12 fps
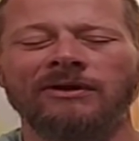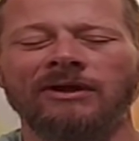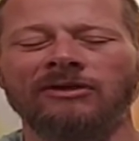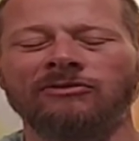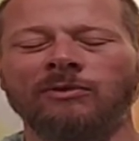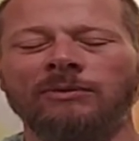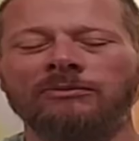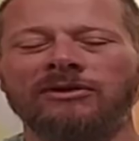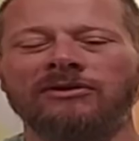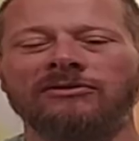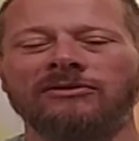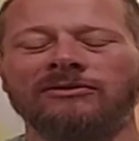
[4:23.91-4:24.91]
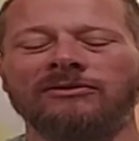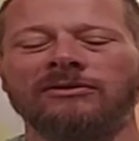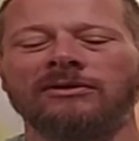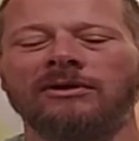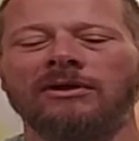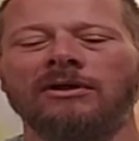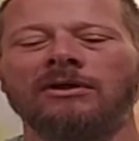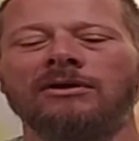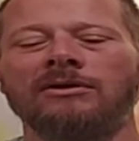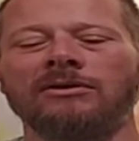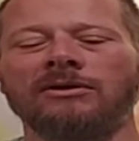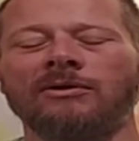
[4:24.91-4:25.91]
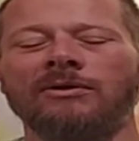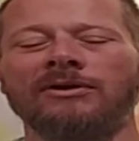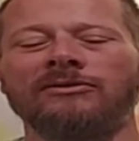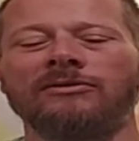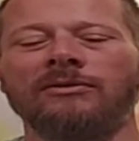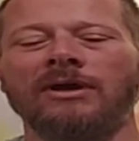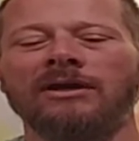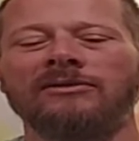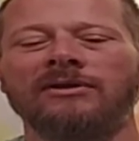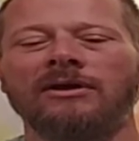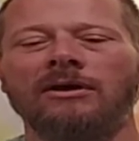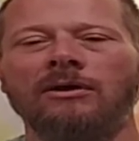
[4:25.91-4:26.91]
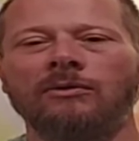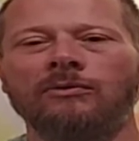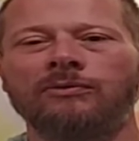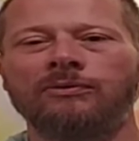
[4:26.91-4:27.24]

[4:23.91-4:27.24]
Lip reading: As Wim teaches, you're going to exhale,